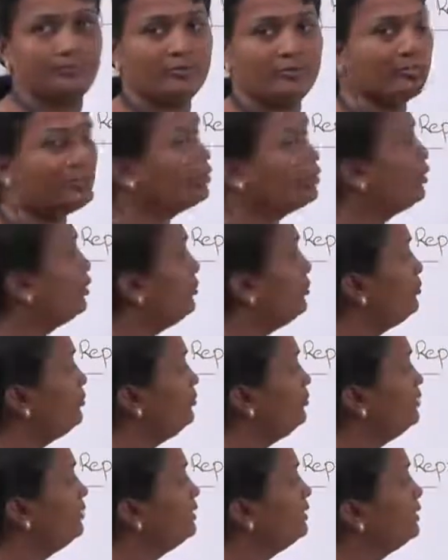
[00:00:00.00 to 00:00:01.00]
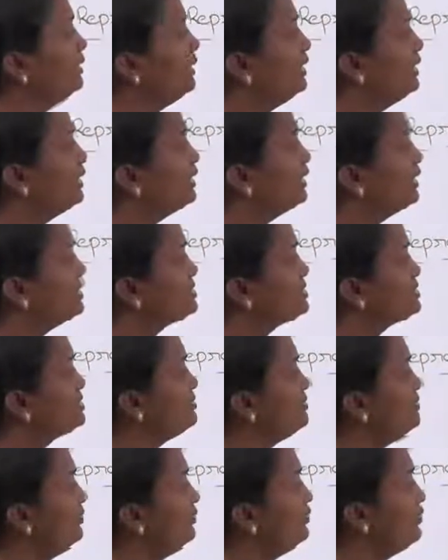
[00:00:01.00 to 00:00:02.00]
So top, it gets
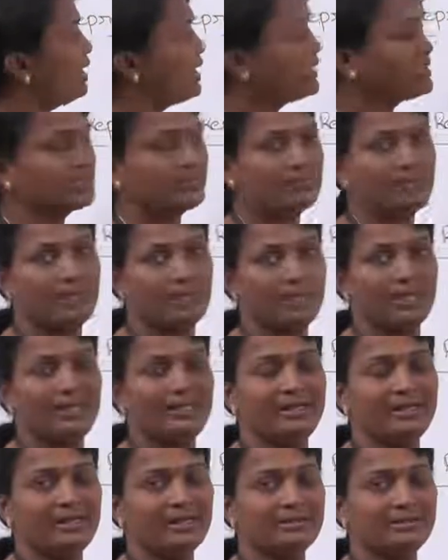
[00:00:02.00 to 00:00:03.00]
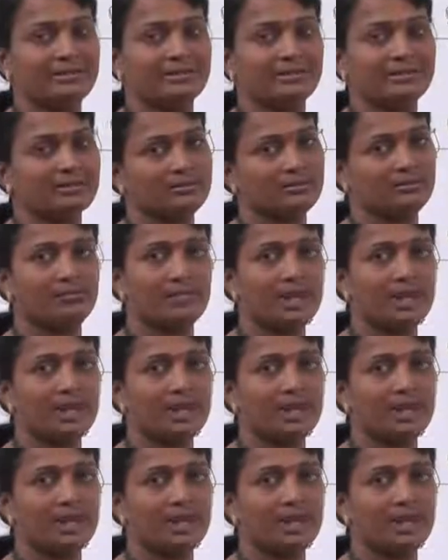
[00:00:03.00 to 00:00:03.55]
the maximum index,